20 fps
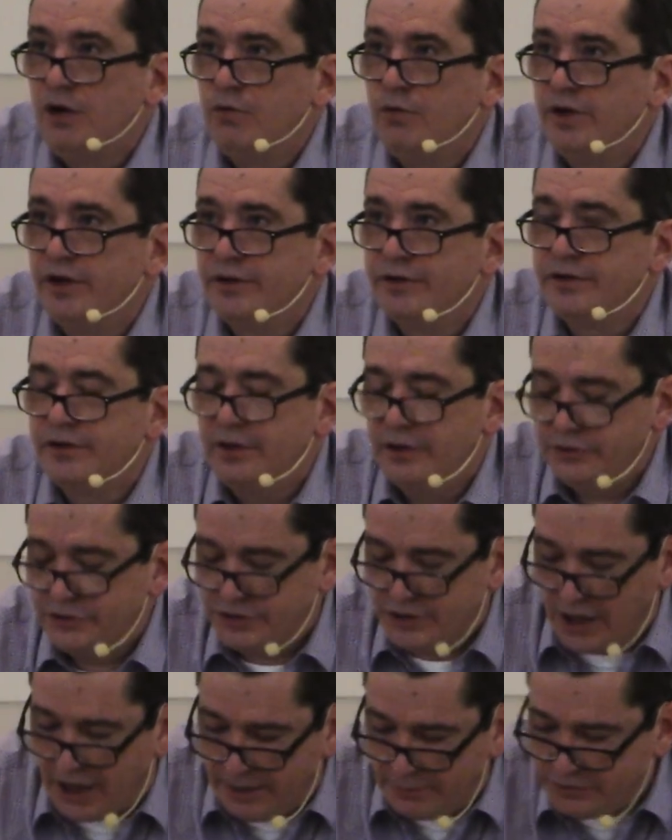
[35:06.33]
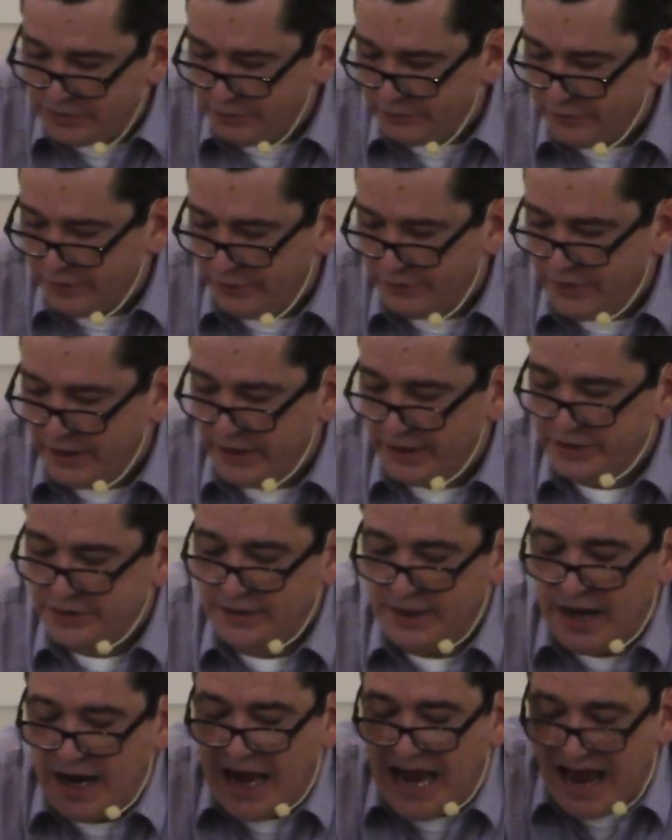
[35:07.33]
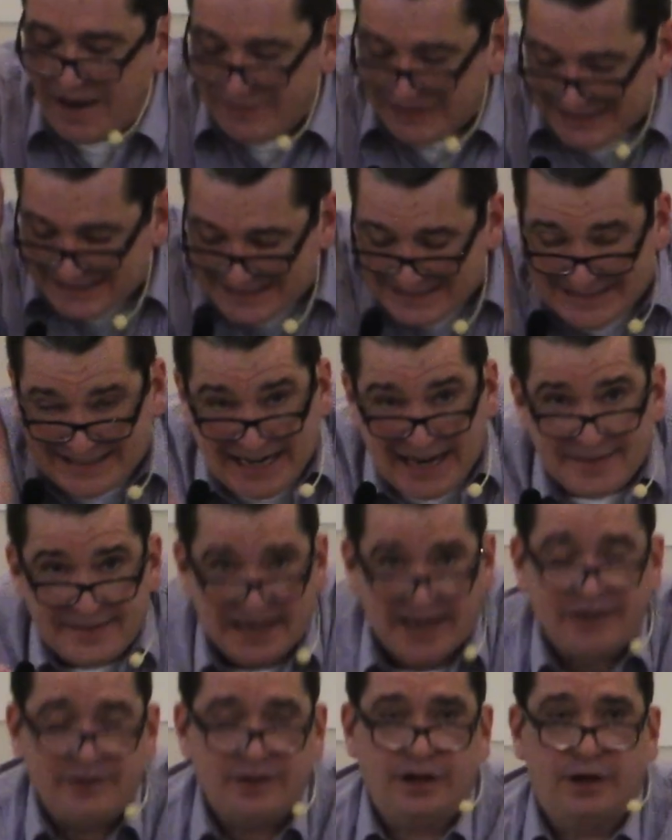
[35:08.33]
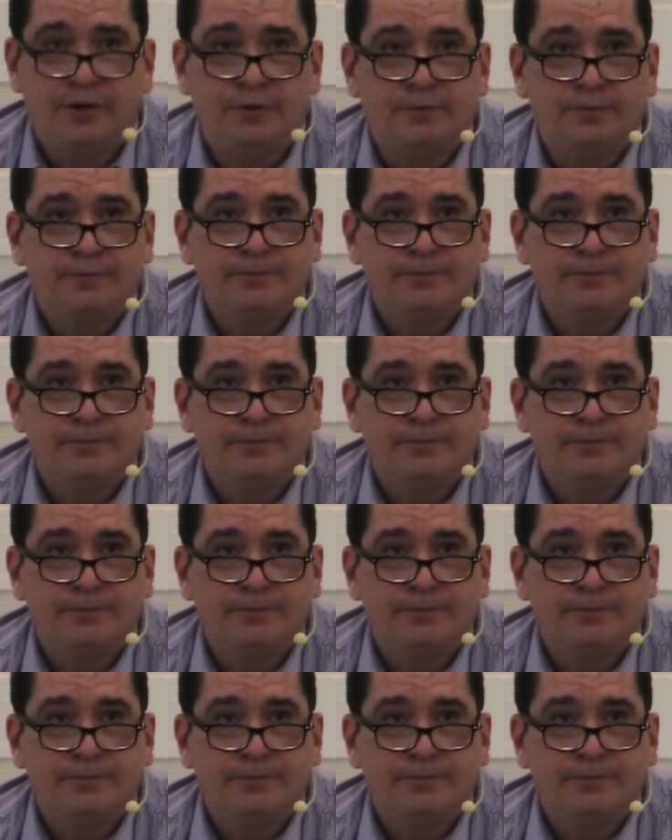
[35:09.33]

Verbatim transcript: with those types of things. Having said that, though,